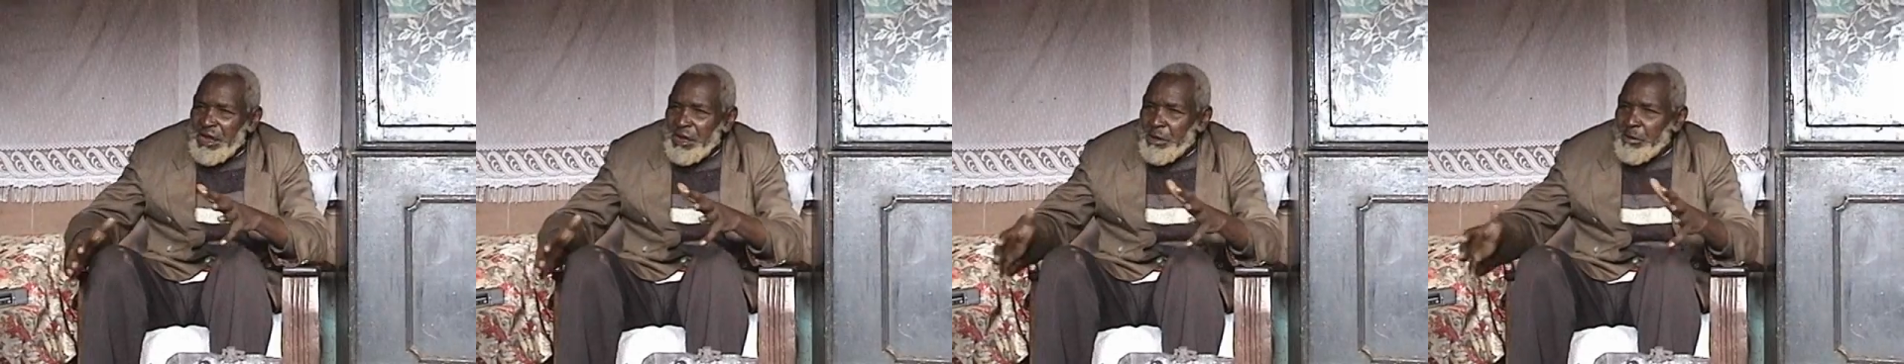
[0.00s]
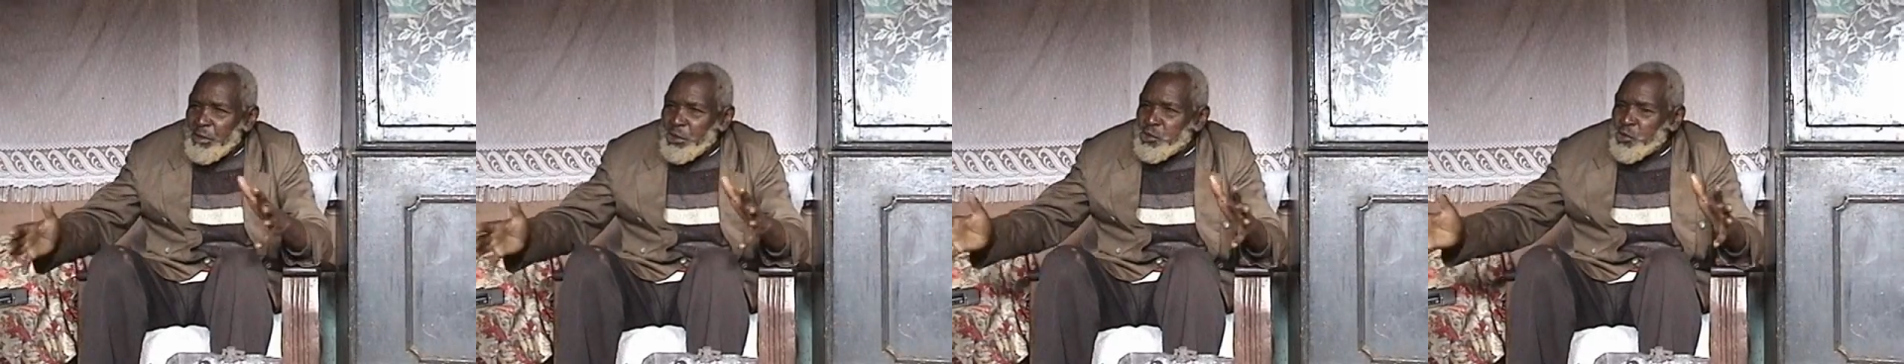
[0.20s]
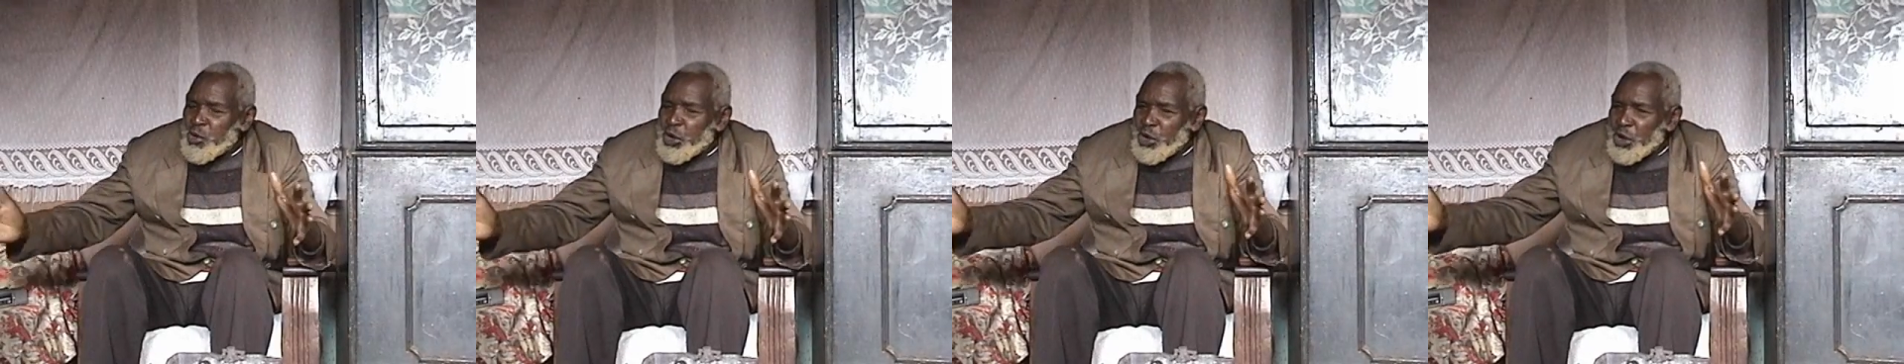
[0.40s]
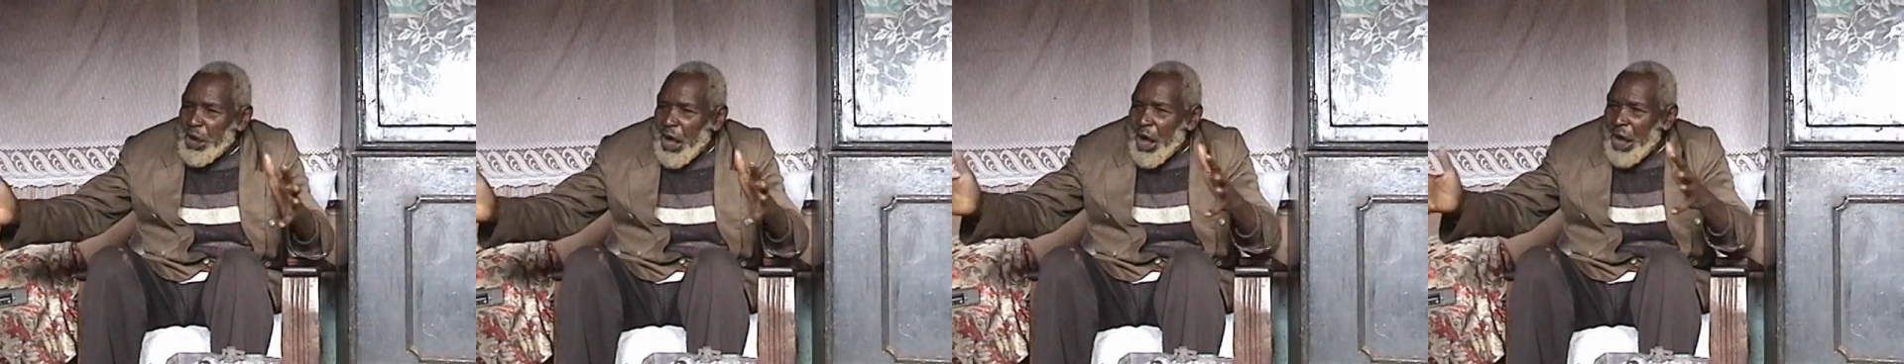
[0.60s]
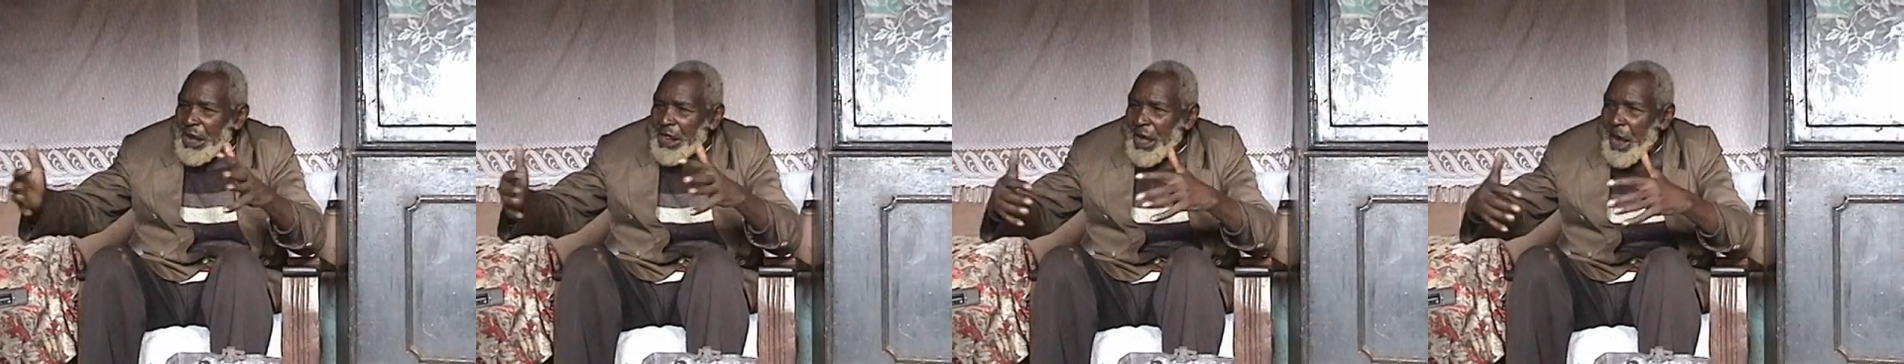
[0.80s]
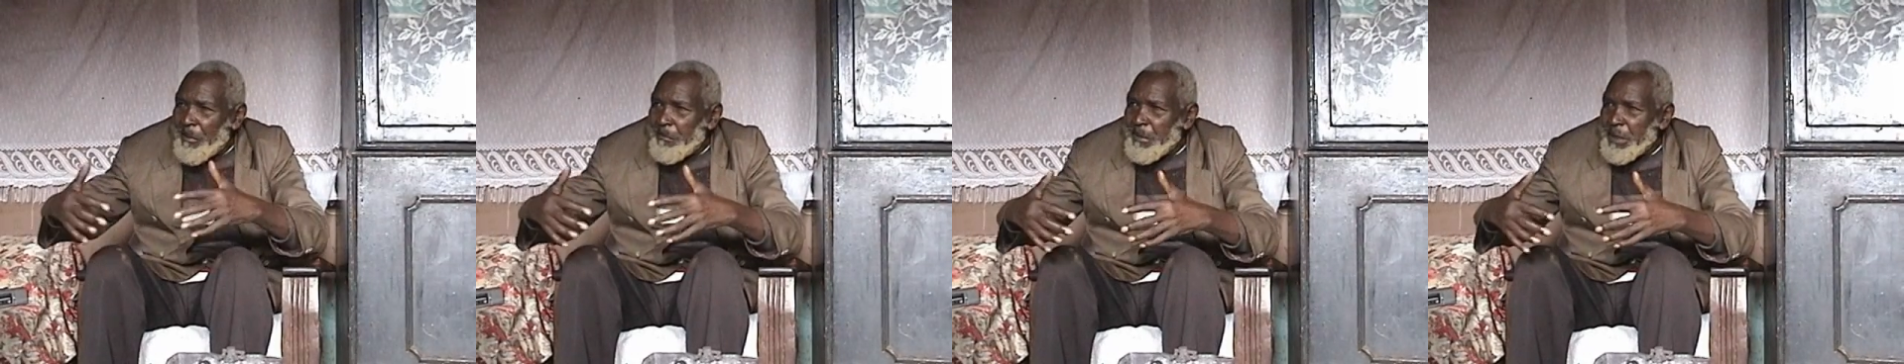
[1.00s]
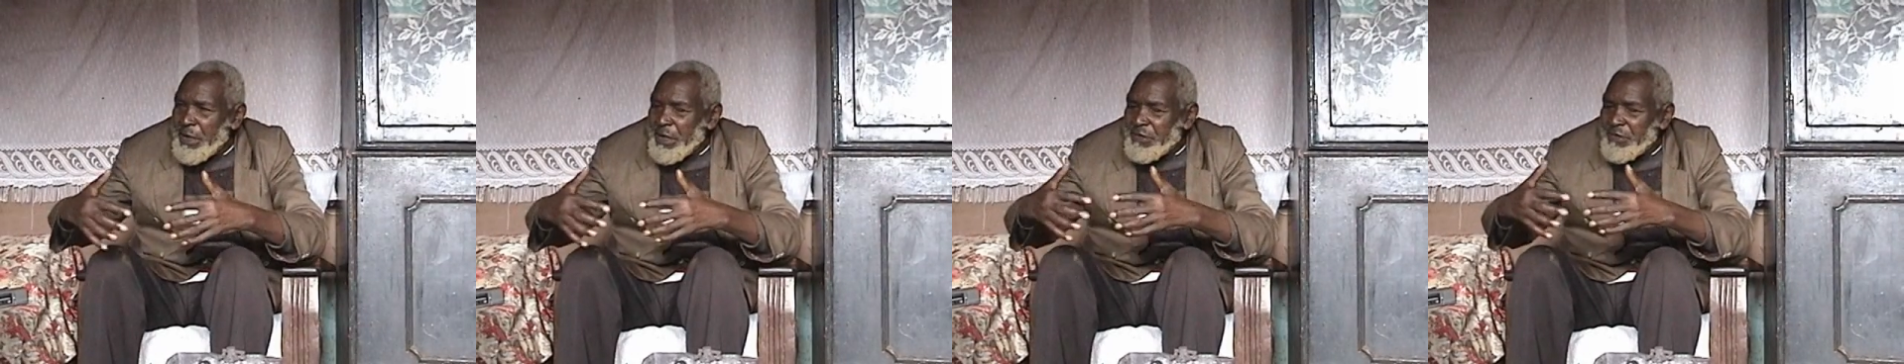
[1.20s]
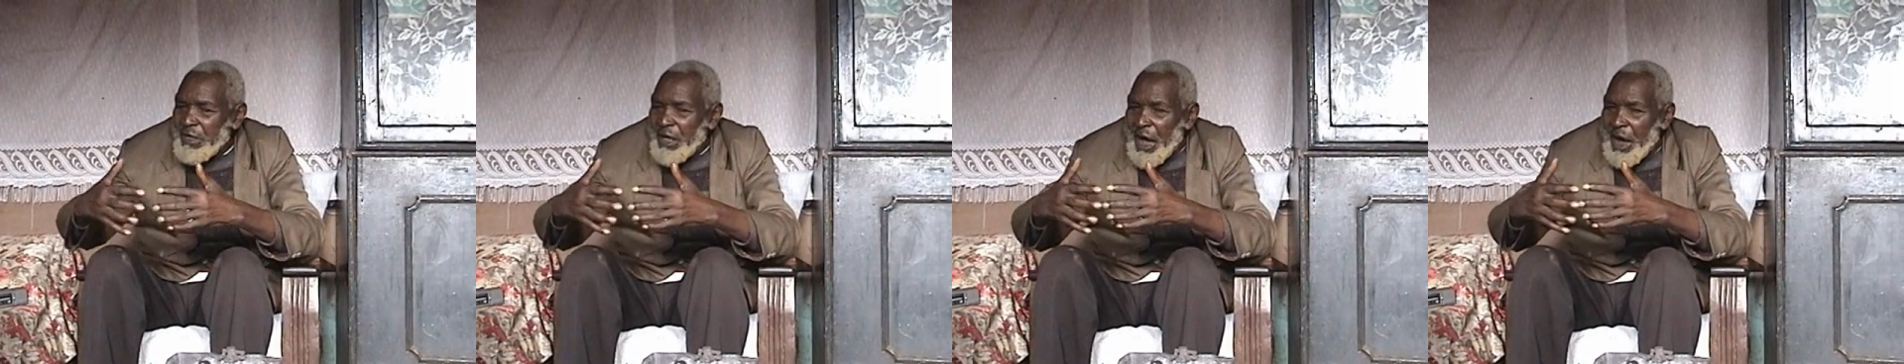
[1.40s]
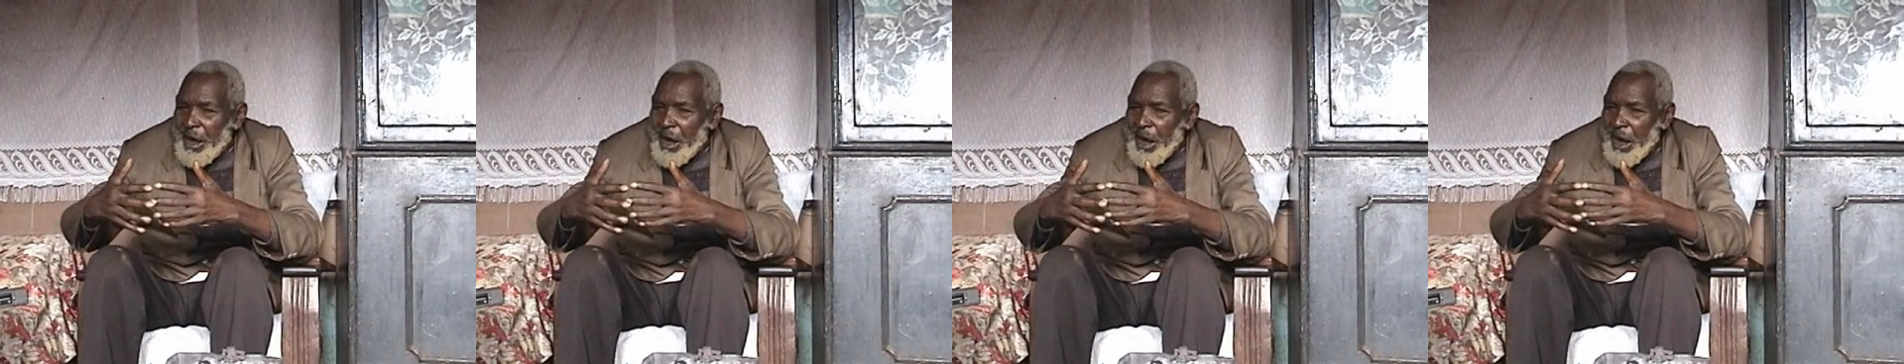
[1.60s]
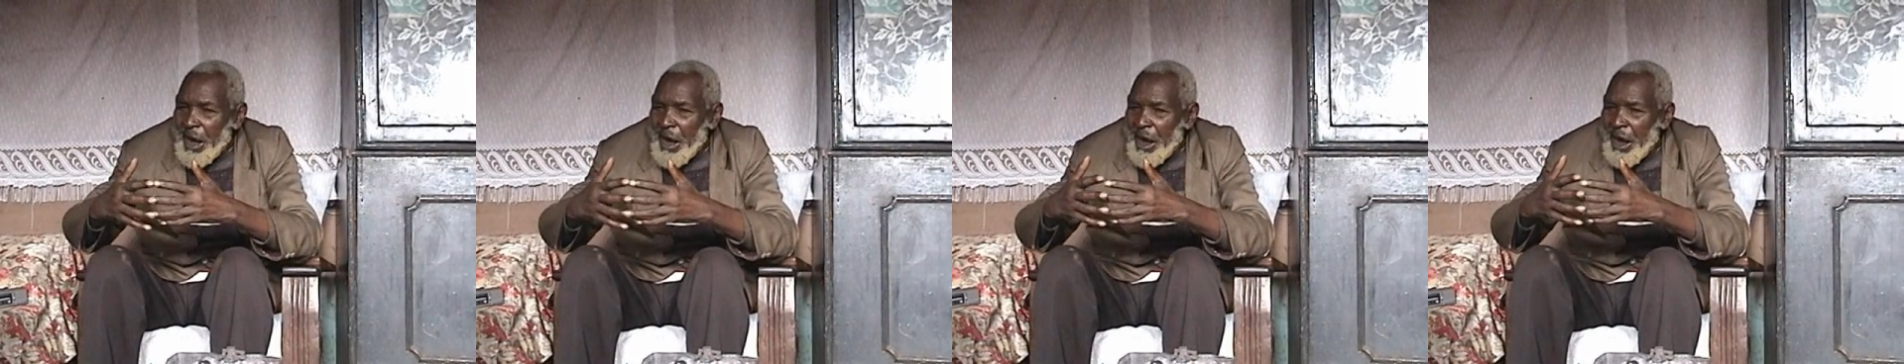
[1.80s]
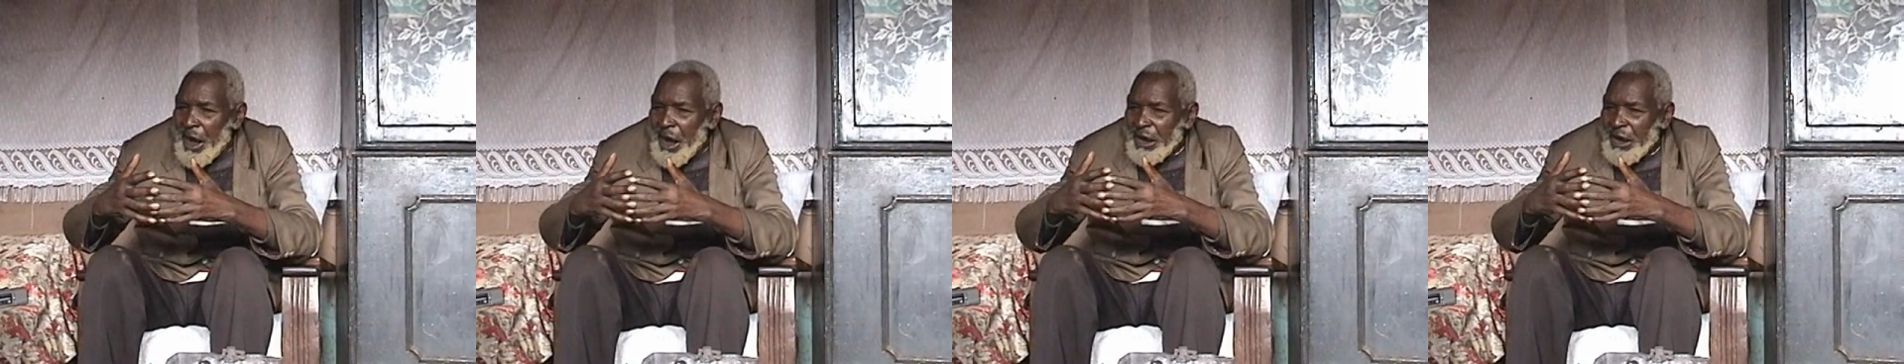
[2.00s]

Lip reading: healing as a community